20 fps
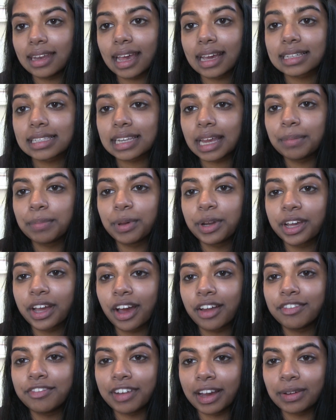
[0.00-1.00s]
Next, I'm putting
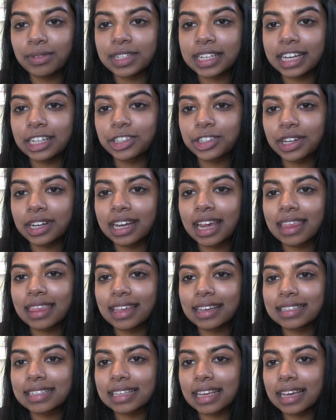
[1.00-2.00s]
on foundation.
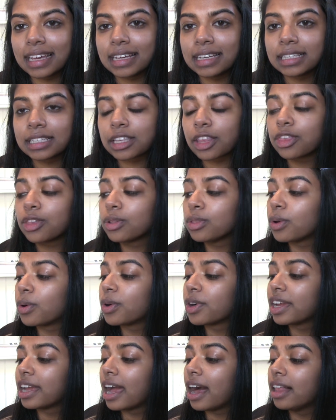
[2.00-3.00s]
This is the
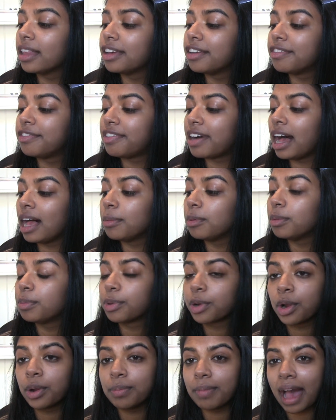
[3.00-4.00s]
L'Oreal Infallible
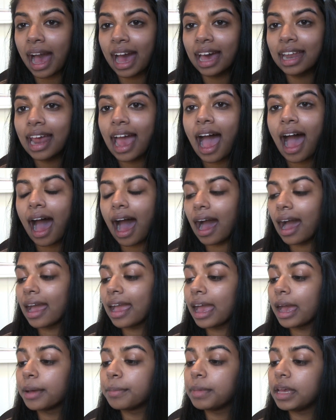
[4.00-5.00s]
Pro Matte.
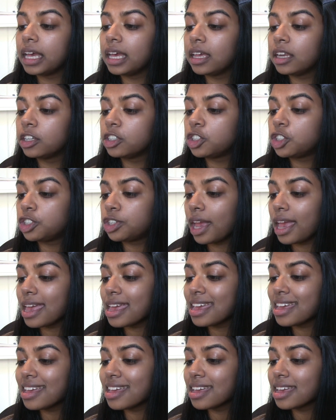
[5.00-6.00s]
I am in
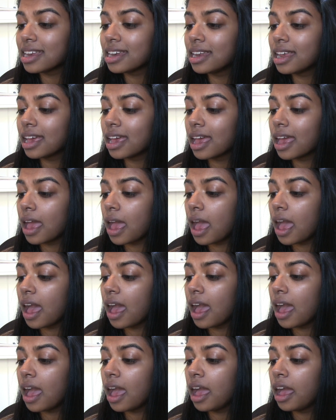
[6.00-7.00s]
shade
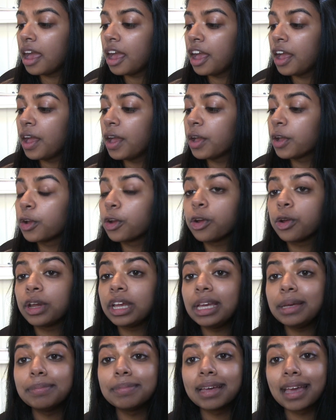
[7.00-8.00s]

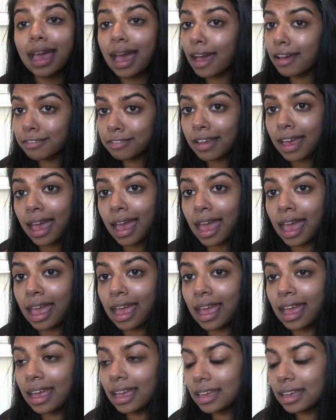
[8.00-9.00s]
Cream Cafe.